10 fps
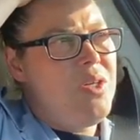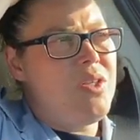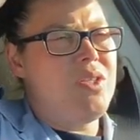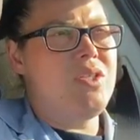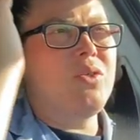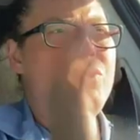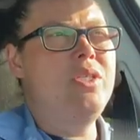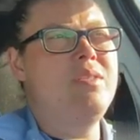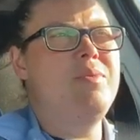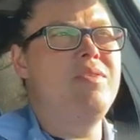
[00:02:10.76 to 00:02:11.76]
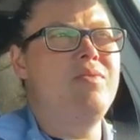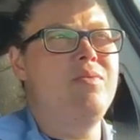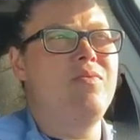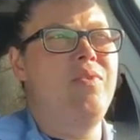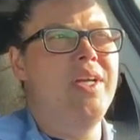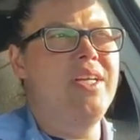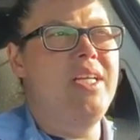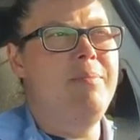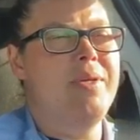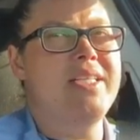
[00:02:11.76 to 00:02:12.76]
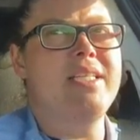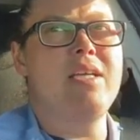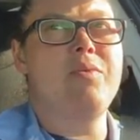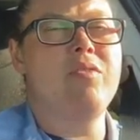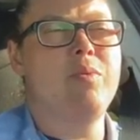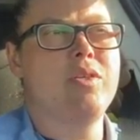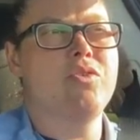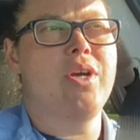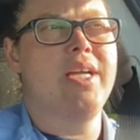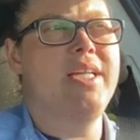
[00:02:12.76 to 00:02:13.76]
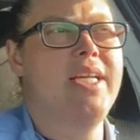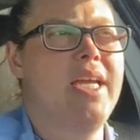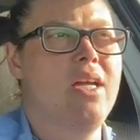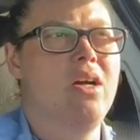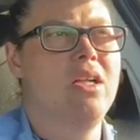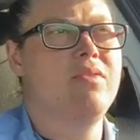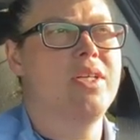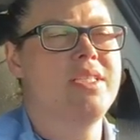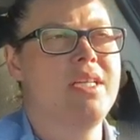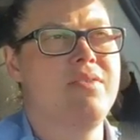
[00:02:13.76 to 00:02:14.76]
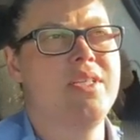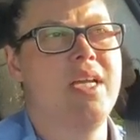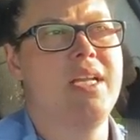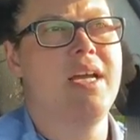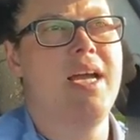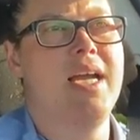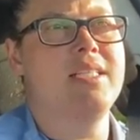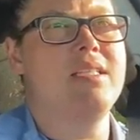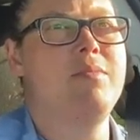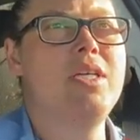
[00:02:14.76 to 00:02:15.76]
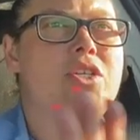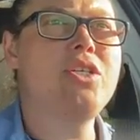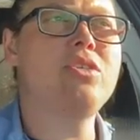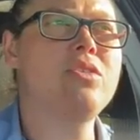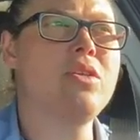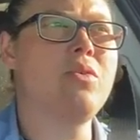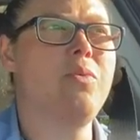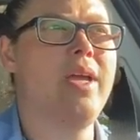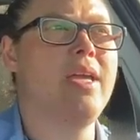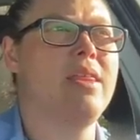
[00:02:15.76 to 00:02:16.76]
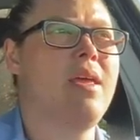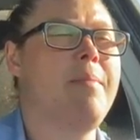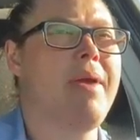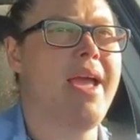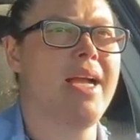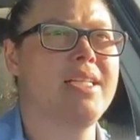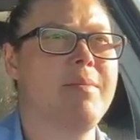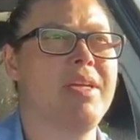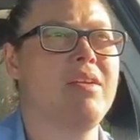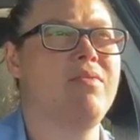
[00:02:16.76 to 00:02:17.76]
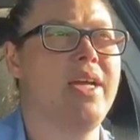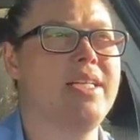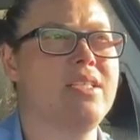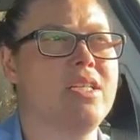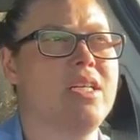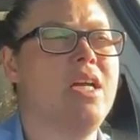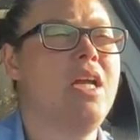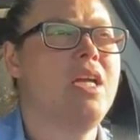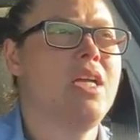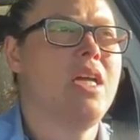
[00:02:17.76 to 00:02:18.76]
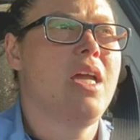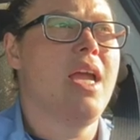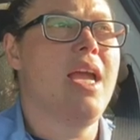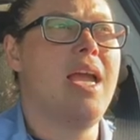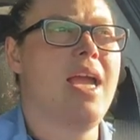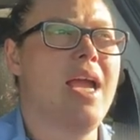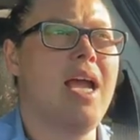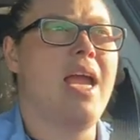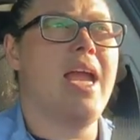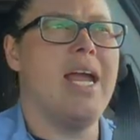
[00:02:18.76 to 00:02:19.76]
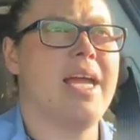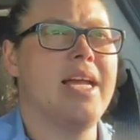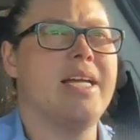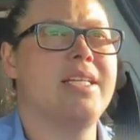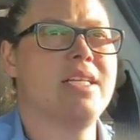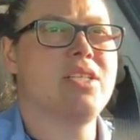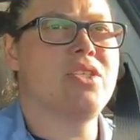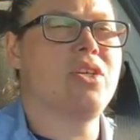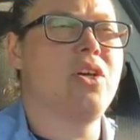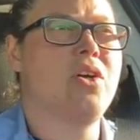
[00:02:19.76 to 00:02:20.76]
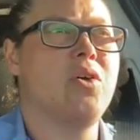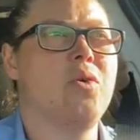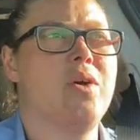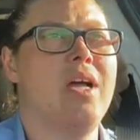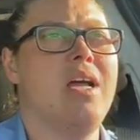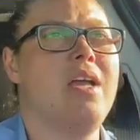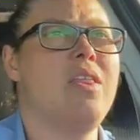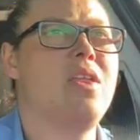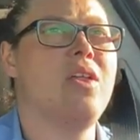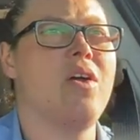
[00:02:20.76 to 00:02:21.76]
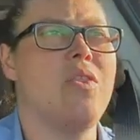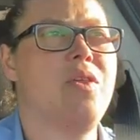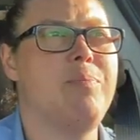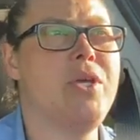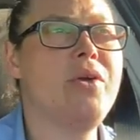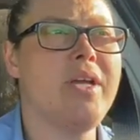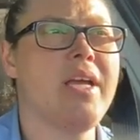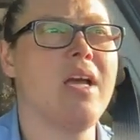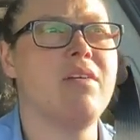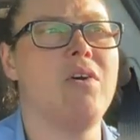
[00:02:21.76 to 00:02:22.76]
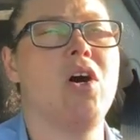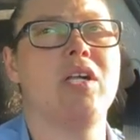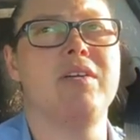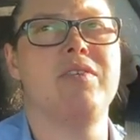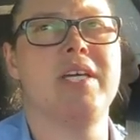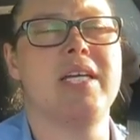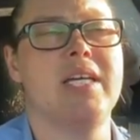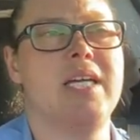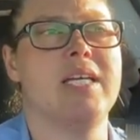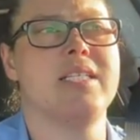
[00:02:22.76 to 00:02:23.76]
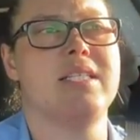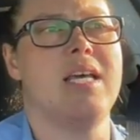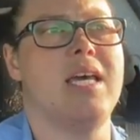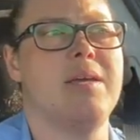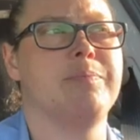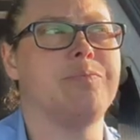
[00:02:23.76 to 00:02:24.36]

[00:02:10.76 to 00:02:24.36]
the school has been very busy. We've been trying to get all of our stuff done. I had some issues with my academic advisor, and so the beauty of all of it is that